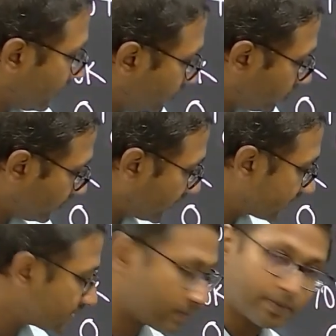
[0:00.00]
you will get
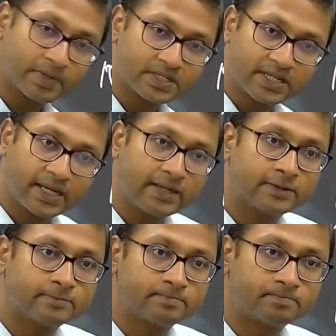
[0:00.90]
some numbers here,
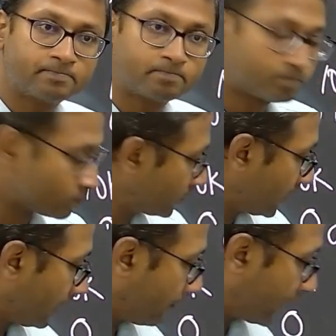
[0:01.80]

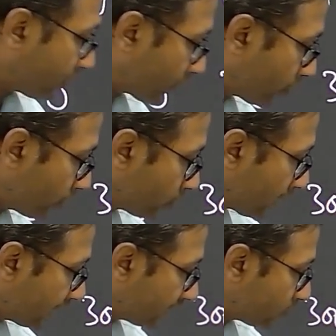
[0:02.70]
but you are going to
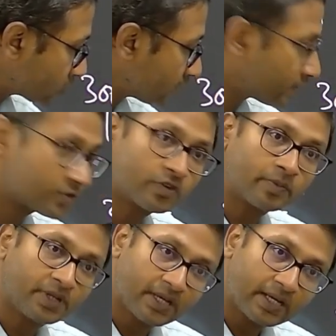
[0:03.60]
get those numbers from
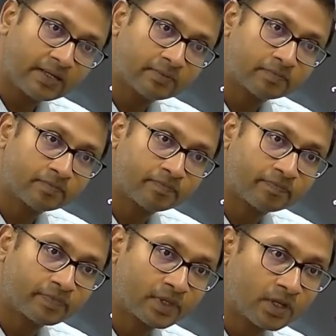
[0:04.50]
here.
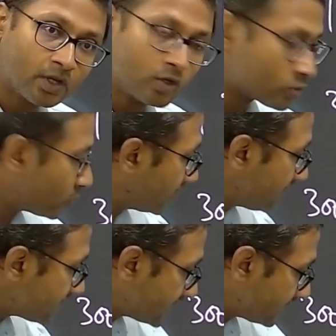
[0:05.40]
So
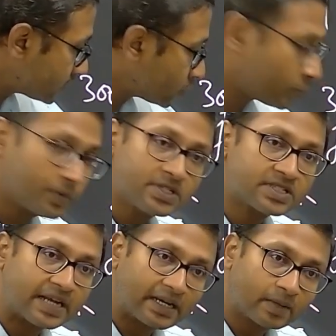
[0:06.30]
these things should be
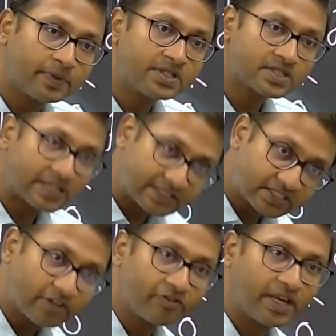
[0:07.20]
set up in such
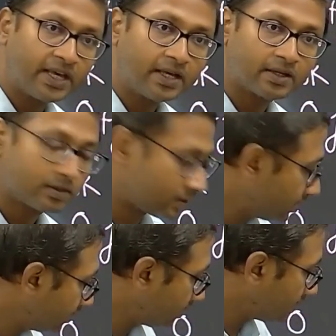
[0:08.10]
a way
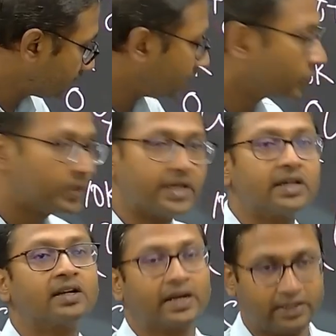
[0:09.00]
that you get
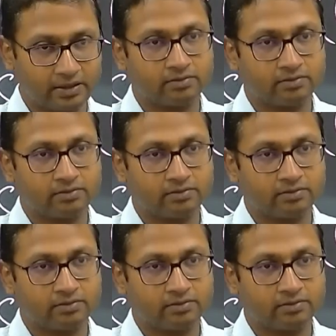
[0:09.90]
it right.